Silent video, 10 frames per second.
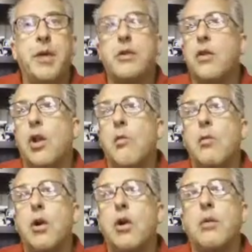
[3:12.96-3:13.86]
The
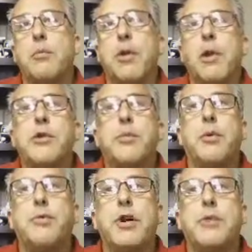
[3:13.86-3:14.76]
global marketplace
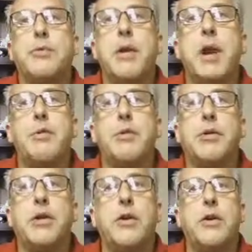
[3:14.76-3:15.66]
provides many
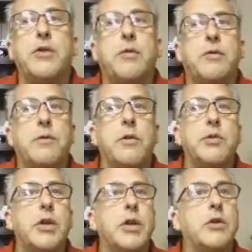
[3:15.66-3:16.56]
opportunities for
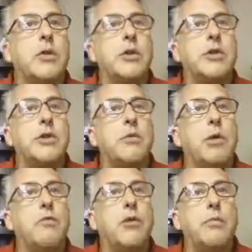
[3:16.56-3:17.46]
firms to increase their
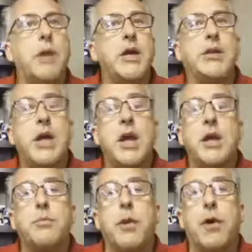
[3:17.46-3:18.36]
revenue base
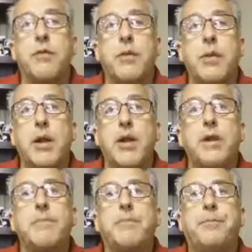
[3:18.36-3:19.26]
and
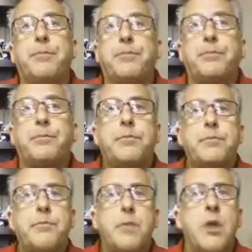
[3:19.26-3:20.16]
profitability.
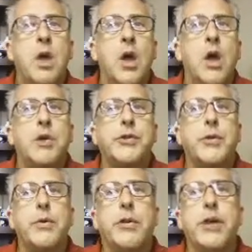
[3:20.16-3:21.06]

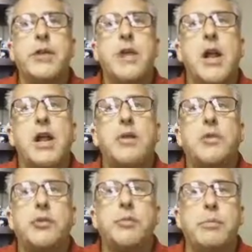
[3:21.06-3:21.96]
Also, in today's
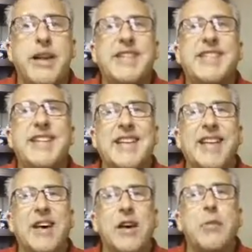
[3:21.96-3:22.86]
knowledge-based
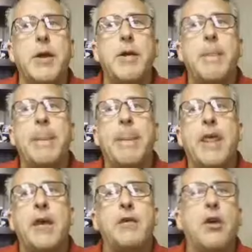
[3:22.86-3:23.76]
economy,
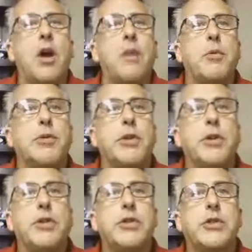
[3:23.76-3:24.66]
there are
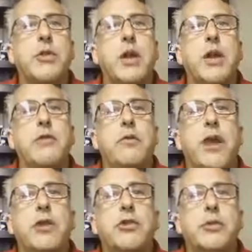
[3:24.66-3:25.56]
opportunities to create
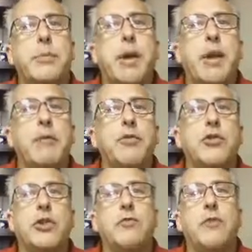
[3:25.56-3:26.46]
advantages by
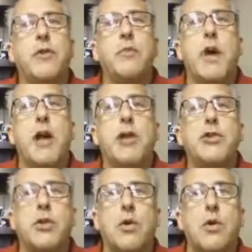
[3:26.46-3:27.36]
leveraging firm
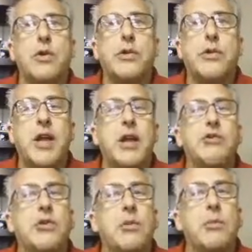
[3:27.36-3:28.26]
knowledge across
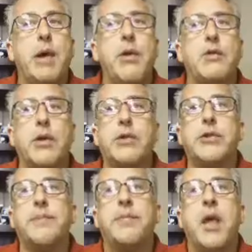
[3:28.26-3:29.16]
national
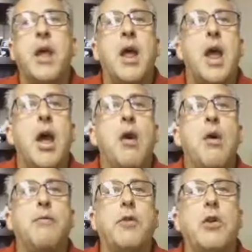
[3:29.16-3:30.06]
boundaries.
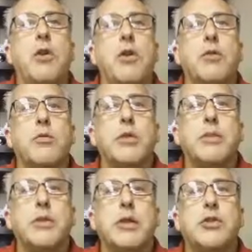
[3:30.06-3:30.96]
However, along
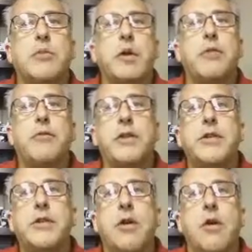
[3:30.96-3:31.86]
with potential
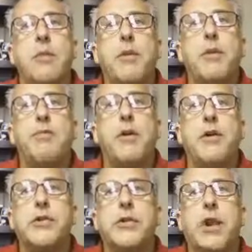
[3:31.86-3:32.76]
benefits, there are
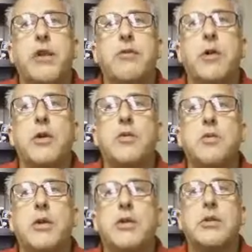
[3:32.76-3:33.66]
pitfalls that all firms
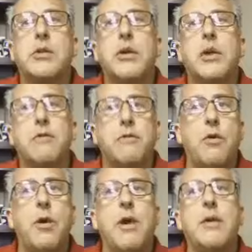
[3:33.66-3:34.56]
must
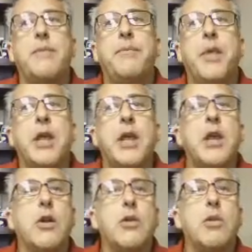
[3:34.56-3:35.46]
avoid
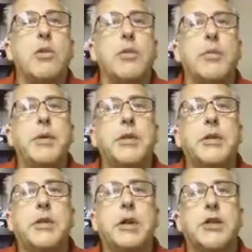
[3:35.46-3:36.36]
in order to be
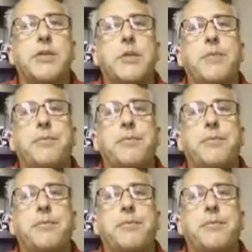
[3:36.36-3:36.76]
successful.